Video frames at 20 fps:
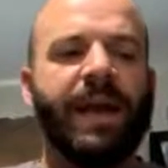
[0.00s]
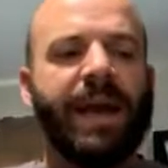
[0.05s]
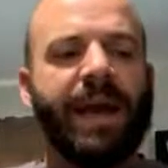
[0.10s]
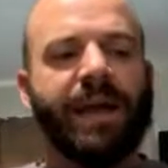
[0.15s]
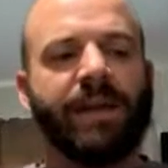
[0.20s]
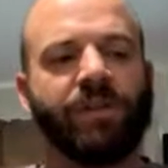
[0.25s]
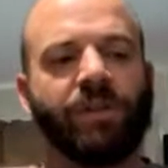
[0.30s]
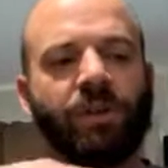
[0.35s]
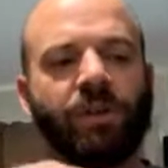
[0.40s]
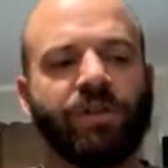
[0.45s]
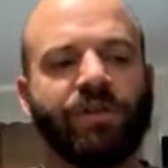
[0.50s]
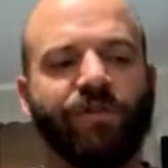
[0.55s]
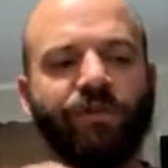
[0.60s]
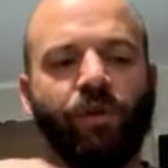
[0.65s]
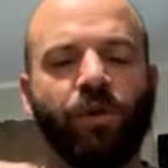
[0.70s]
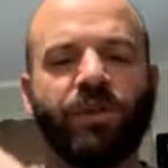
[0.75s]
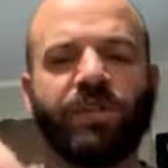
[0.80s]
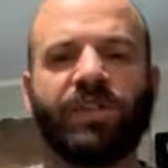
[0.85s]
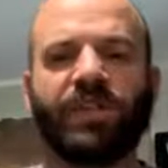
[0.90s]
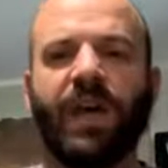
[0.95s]
And those
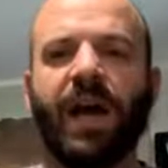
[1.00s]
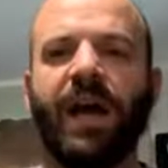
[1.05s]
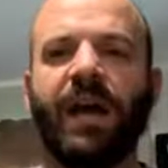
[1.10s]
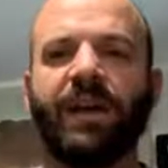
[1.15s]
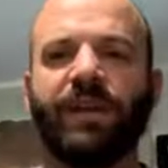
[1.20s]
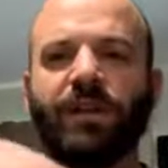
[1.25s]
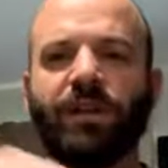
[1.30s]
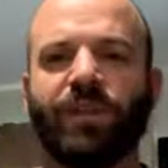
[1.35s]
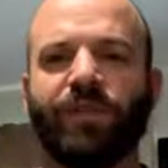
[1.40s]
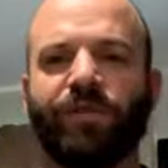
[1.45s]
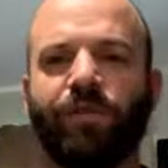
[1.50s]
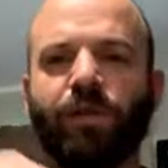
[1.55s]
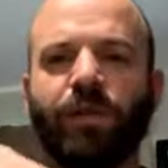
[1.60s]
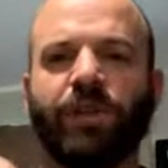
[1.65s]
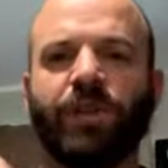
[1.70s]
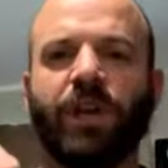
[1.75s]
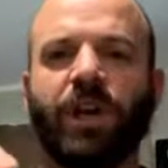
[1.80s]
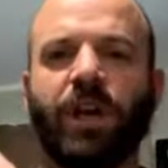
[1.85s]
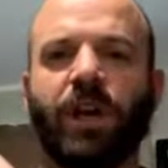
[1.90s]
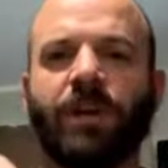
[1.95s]
4
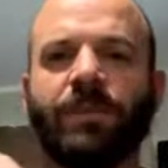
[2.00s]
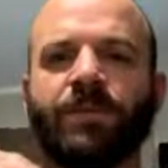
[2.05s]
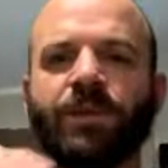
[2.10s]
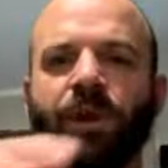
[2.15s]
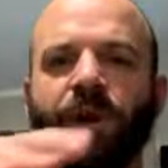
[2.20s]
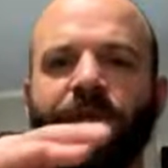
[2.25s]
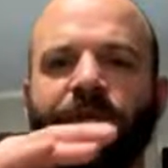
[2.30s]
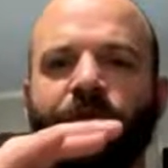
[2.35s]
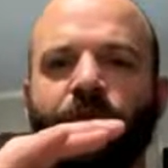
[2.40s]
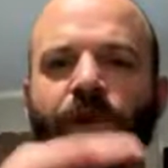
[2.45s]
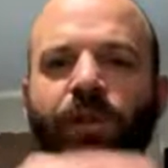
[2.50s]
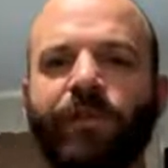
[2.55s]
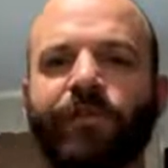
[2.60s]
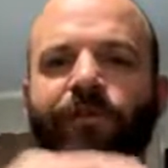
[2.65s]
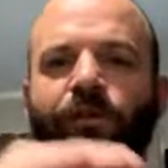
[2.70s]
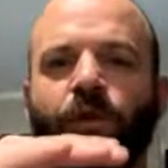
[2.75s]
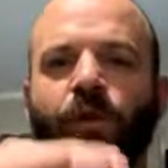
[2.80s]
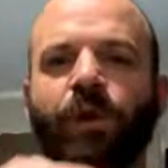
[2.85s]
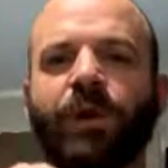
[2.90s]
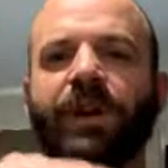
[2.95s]
tubs are for the
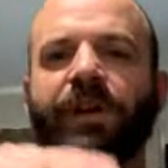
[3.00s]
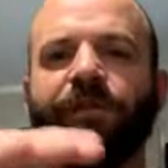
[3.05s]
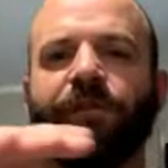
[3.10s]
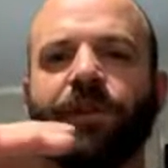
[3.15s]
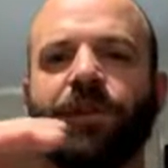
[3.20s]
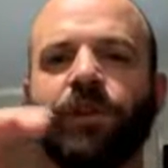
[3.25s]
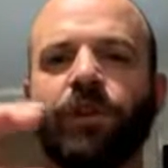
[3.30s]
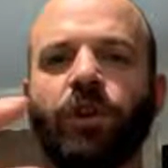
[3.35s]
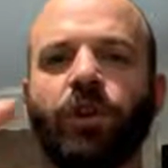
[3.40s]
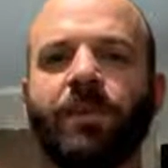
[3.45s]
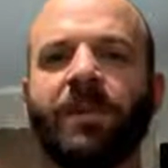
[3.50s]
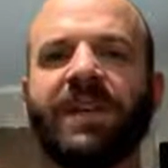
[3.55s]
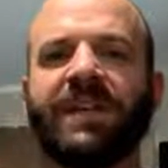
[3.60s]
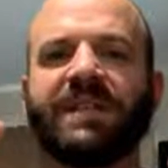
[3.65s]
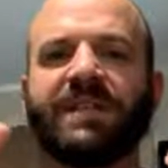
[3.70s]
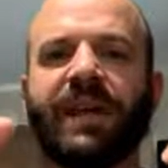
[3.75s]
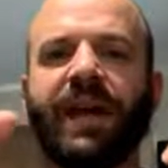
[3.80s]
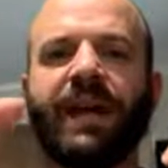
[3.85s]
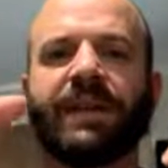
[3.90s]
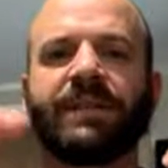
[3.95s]
4 different dubia
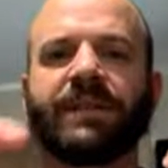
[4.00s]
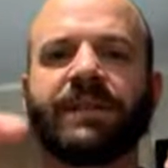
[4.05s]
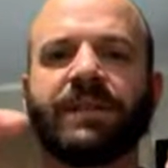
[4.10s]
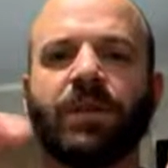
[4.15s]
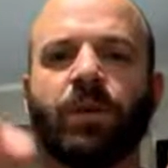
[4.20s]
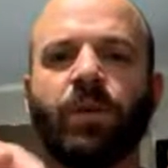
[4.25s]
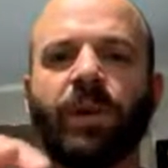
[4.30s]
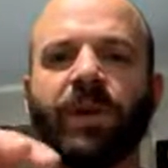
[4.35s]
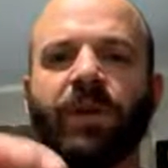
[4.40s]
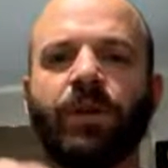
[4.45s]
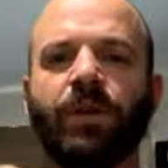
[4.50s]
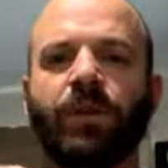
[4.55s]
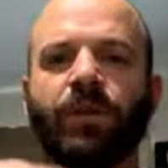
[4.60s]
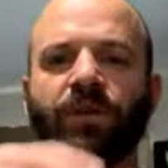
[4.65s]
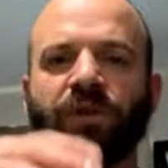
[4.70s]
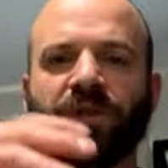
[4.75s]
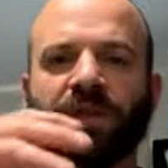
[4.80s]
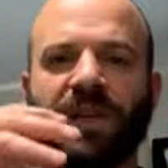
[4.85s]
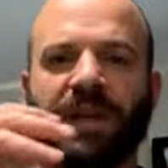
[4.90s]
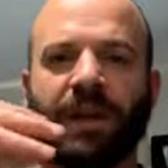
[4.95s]
sizes that we
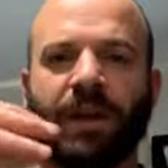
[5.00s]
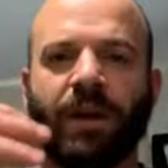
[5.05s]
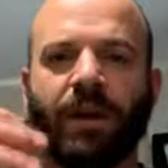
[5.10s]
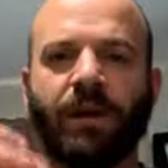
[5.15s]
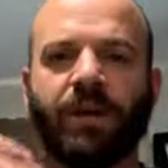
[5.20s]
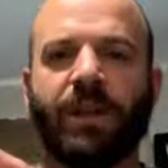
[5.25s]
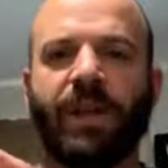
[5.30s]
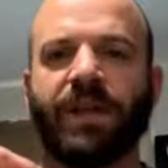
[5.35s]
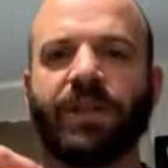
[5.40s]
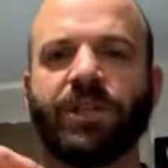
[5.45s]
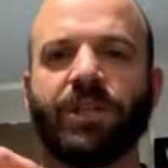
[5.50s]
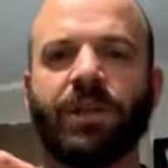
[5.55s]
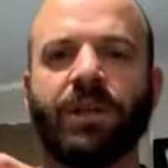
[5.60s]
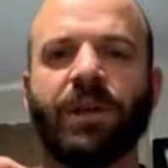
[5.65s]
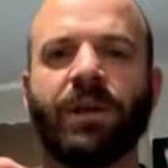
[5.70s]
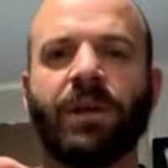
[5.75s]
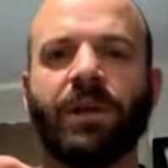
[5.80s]
use in our collection.